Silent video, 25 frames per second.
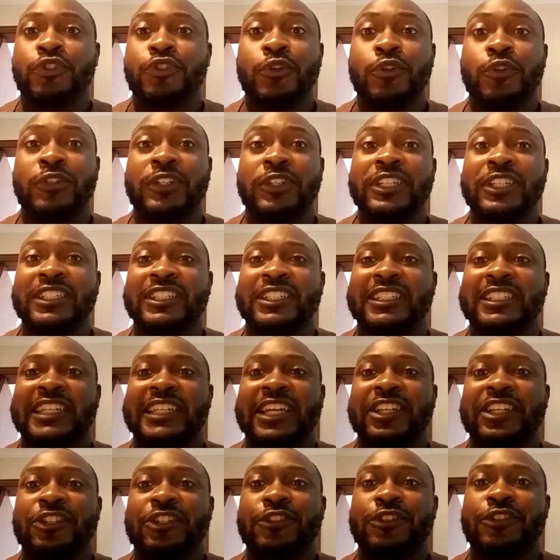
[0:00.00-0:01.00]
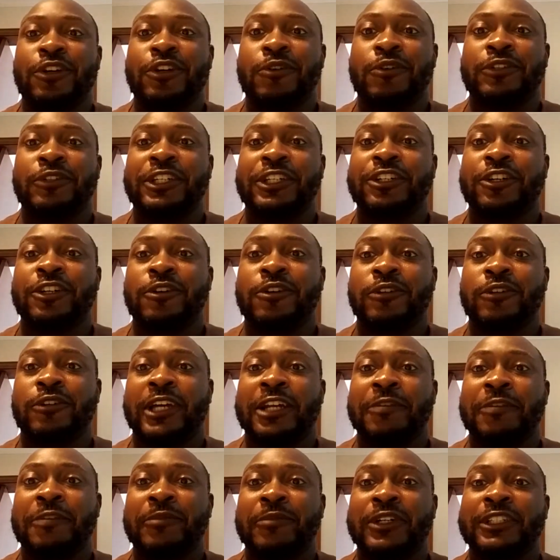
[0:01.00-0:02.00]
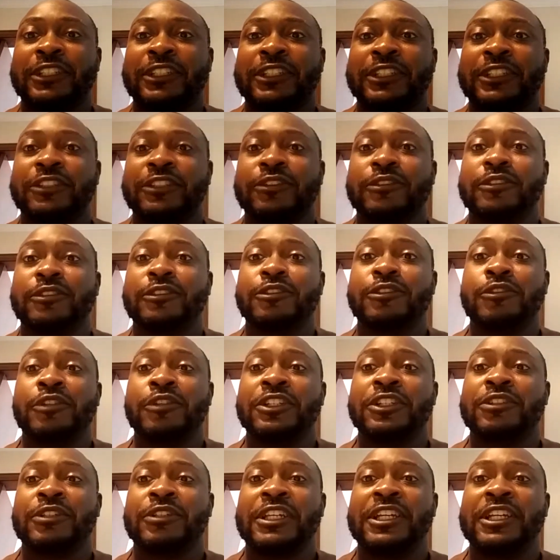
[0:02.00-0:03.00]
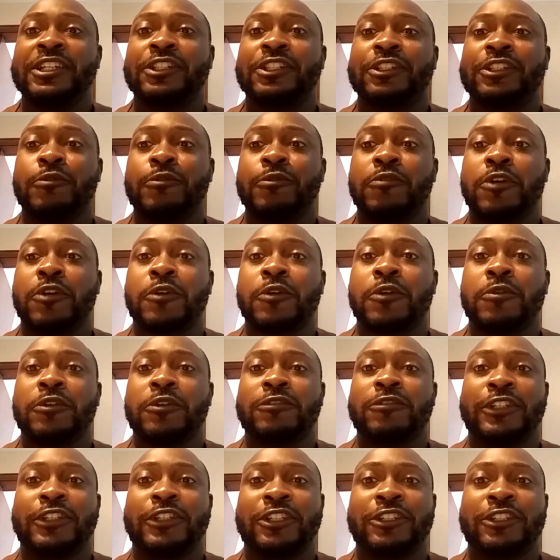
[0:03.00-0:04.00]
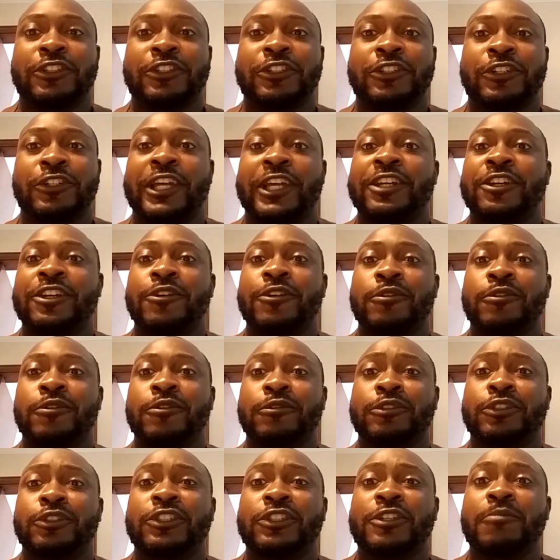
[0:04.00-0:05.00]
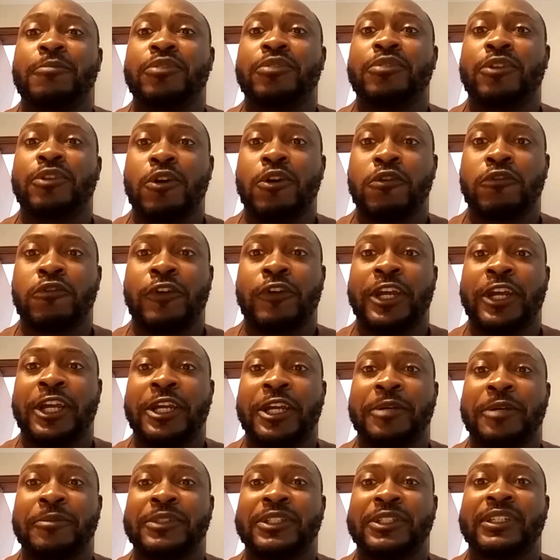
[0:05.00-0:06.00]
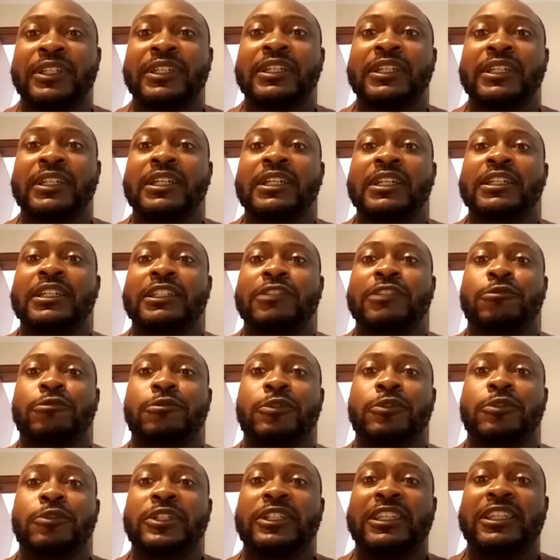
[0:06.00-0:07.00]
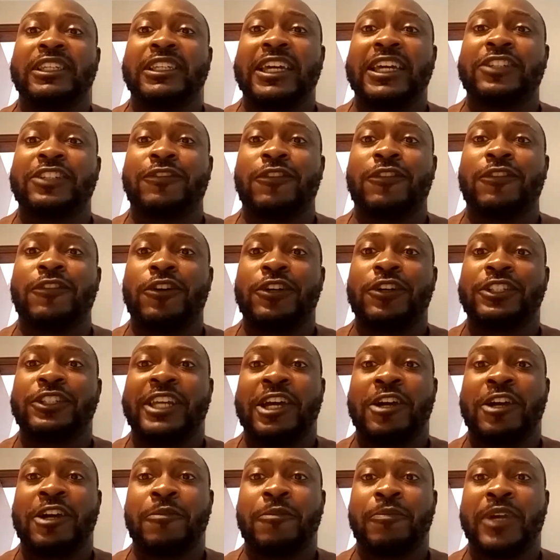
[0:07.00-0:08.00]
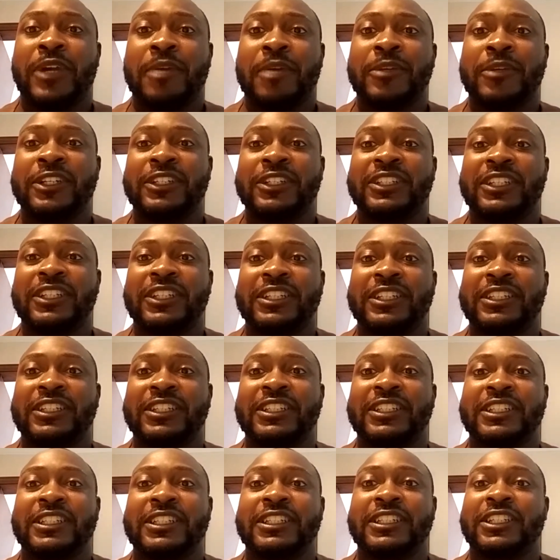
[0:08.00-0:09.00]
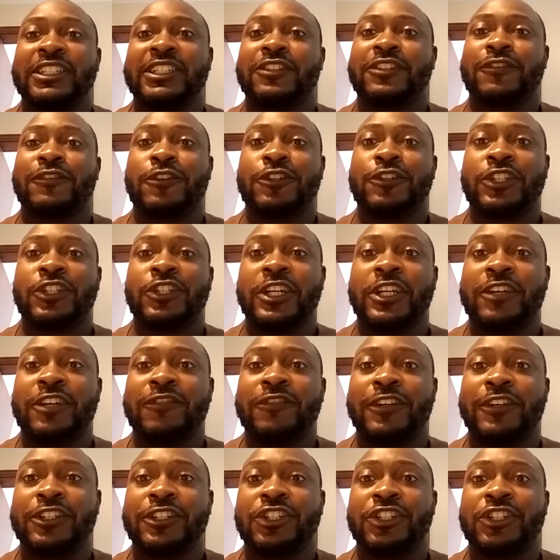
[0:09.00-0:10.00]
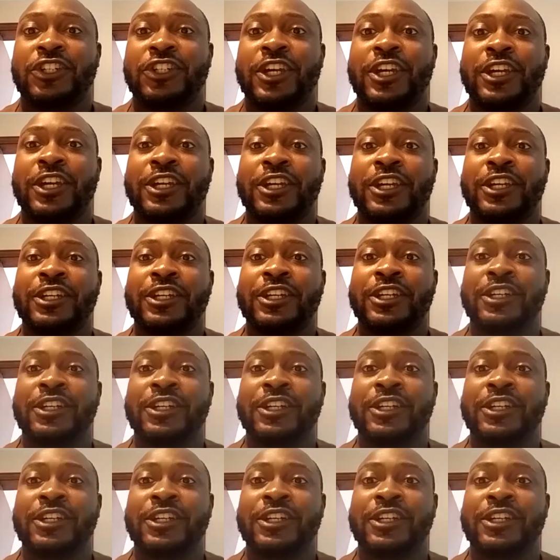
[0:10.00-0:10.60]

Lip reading: is that you don't need a whole lot of money. You just need to work with a realtor that knows the programs as far as down payment assistance, as far as your FHA,